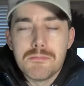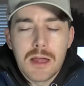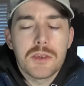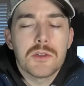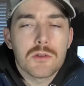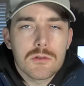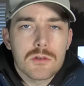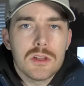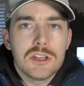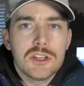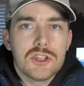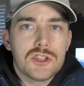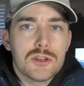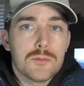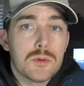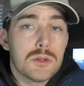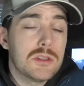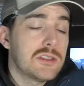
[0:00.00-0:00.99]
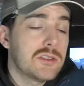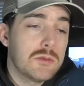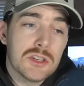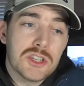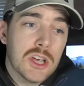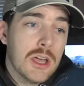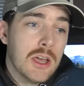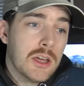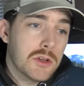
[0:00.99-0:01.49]
mental relationship with this,
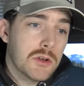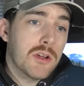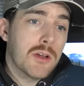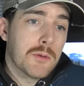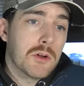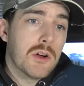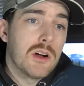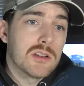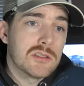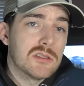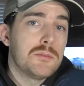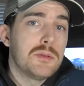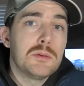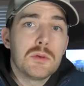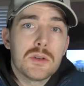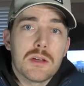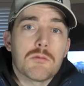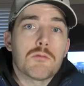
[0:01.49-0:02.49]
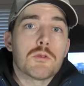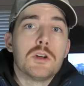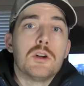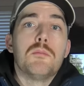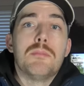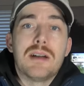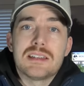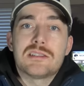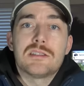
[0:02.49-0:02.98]
which don't get me wrong, some people get real
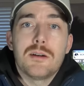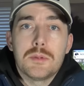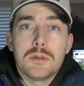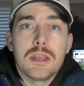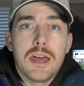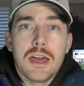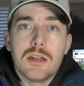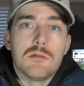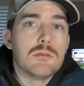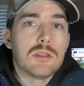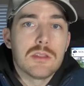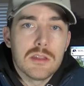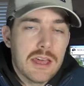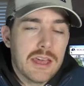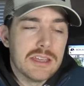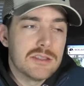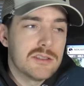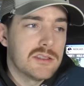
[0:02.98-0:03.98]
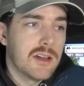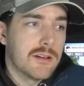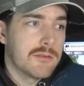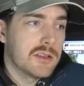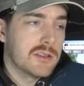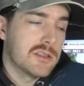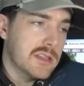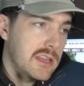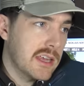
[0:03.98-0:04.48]
messed up in the head with the hate stuff
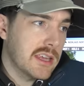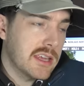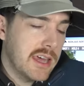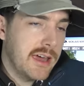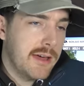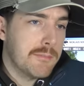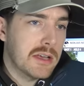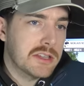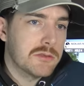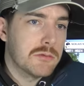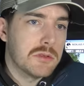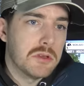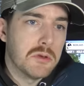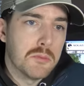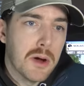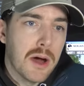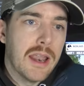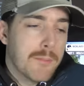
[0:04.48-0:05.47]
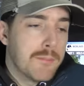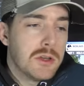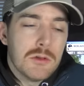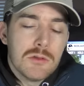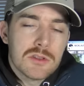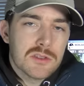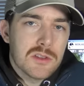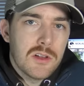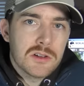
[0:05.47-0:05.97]
because it, it can mess with you. But I've been
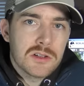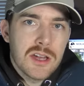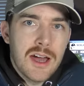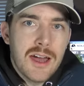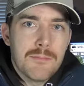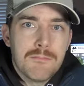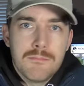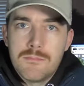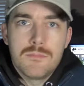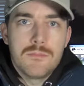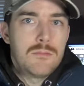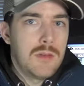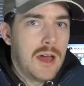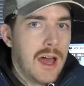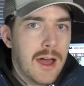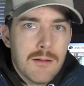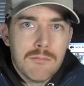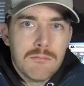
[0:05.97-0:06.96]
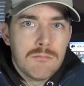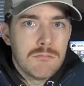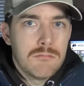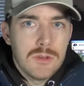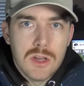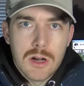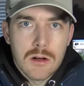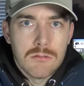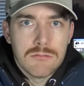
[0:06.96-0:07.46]
doing this a long time. I'm,
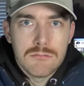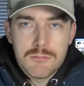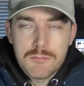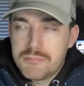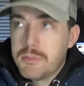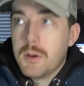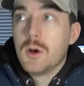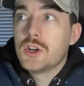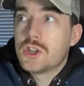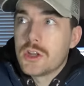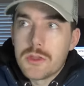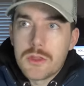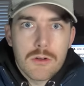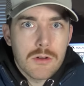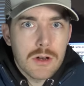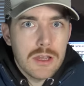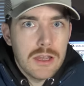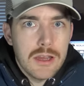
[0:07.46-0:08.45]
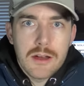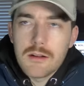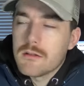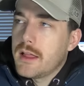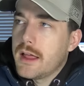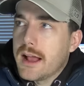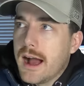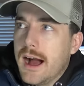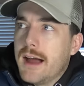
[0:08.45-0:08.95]
you know, pushing 30 here.
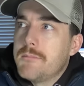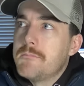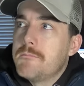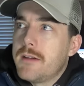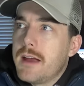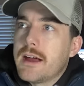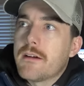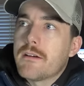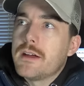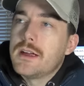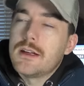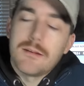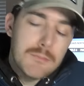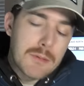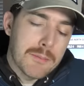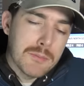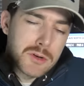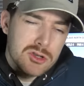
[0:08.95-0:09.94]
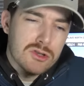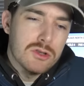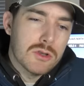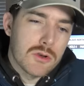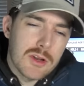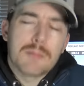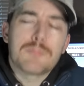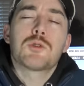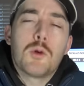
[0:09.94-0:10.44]
Like I'm very, I'm not pushing
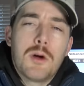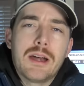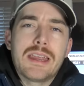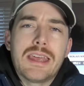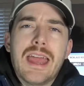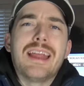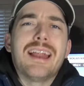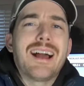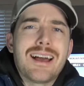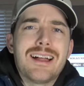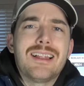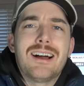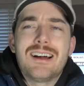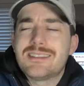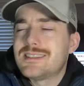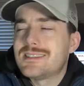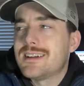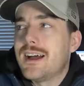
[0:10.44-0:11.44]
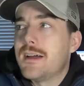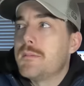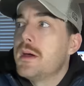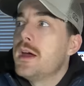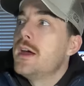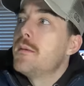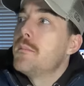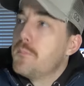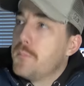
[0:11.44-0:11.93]
30, I'm 28. I got lots of time,
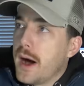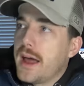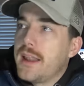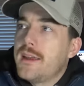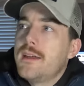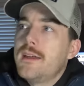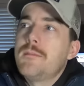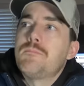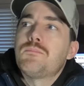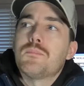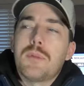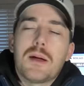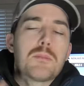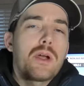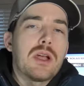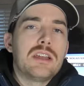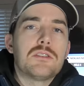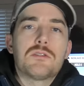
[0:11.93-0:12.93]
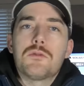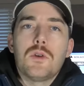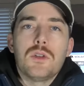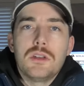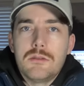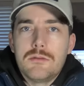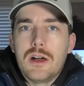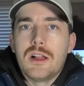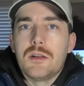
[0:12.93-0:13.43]
but my brain is
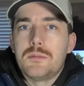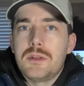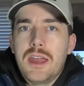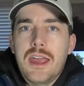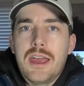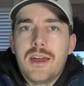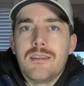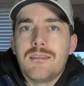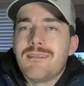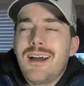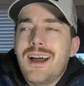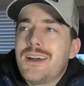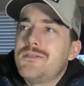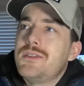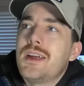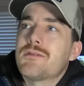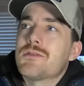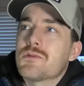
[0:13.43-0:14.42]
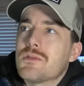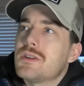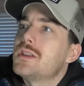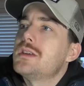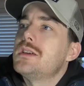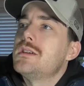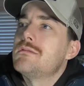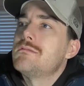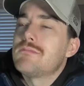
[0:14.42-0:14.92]
fully developed and I've never
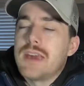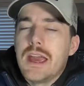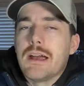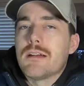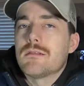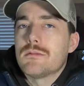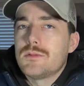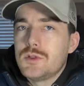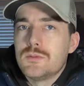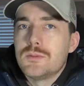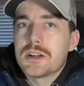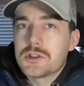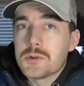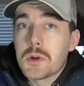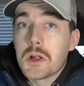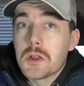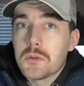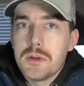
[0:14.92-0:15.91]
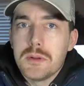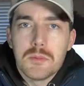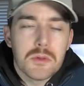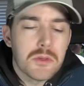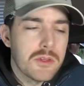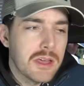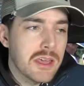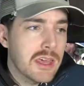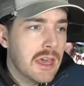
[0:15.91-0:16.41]
really cared too much what other people
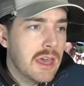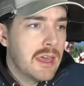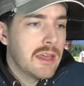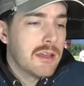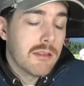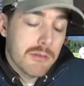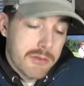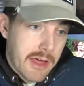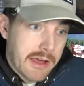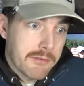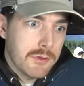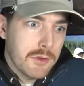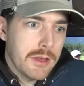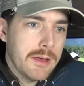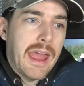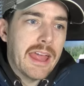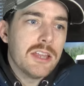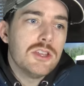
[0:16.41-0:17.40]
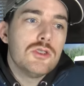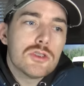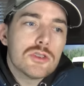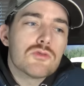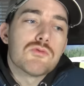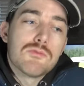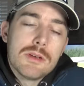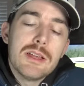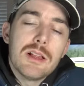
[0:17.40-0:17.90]
think thankfully. And you
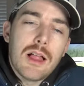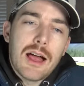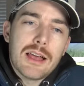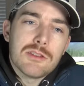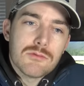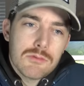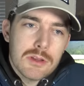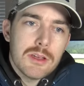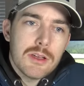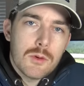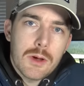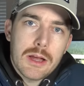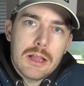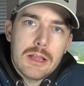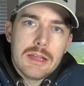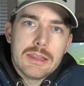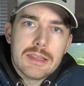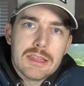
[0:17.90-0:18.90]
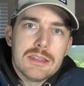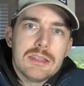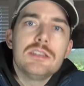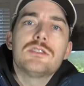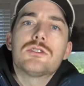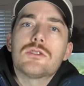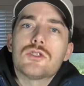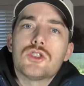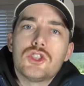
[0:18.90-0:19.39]
just realize really quickly that
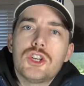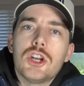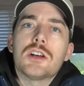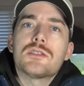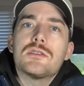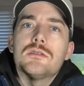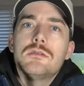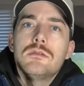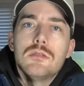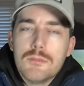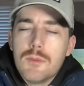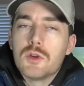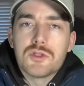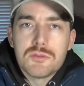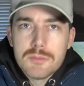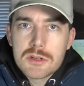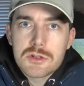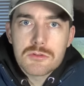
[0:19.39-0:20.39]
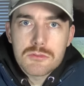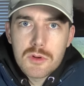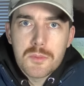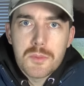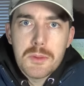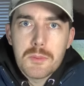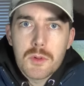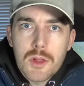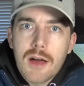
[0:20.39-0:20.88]
these are just the most miserable
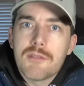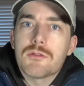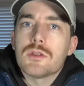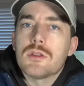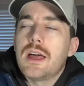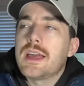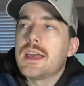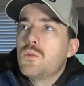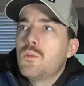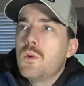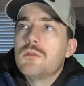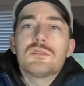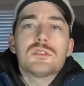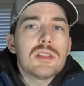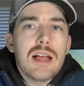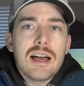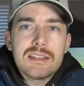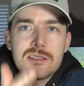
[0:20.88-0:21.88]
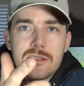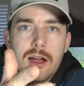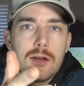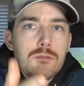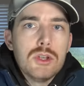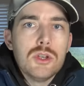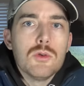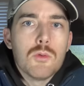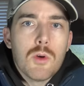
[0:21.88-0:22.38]
people ever. Like, when was the last time
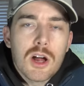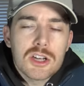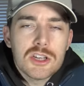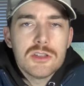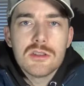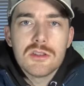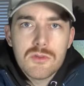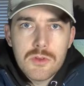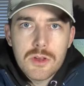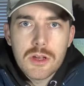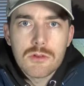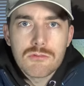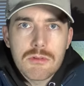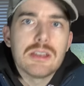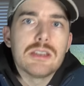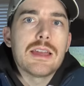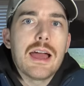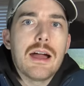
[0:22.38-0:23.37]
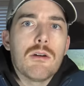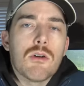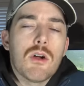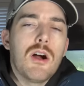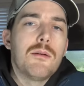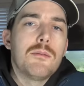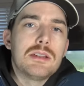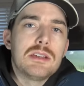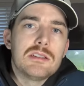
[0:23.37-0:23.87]
you watching this video right now
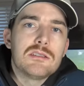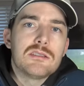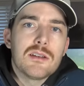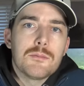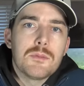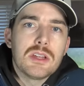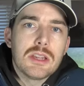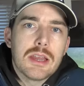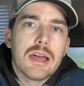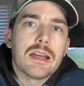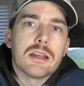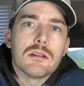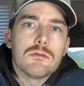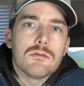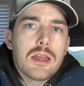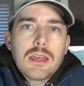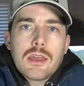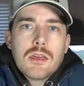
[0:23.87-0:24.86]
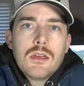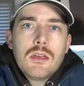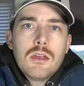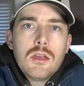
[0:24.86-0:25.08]
commented something negative? Like,